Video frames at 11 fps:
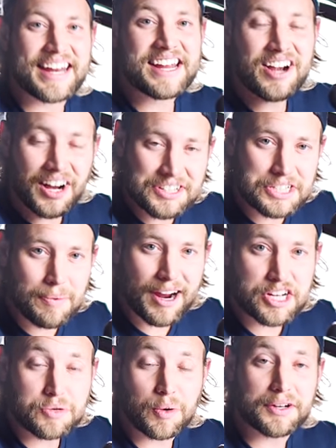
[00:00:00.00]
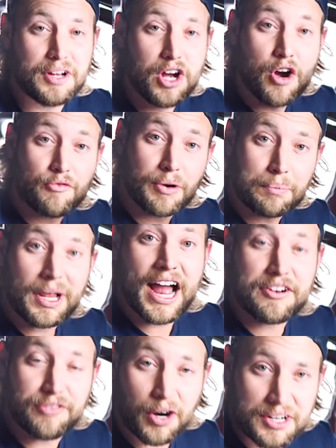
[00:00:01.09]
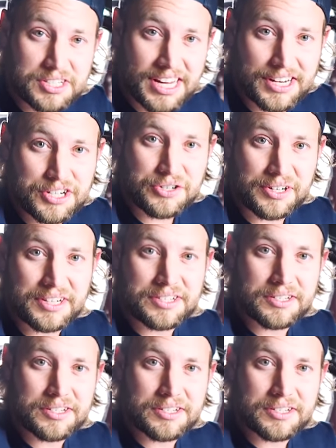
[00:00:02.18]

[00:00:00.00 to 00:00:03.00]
a customized one from Black Forest Industries.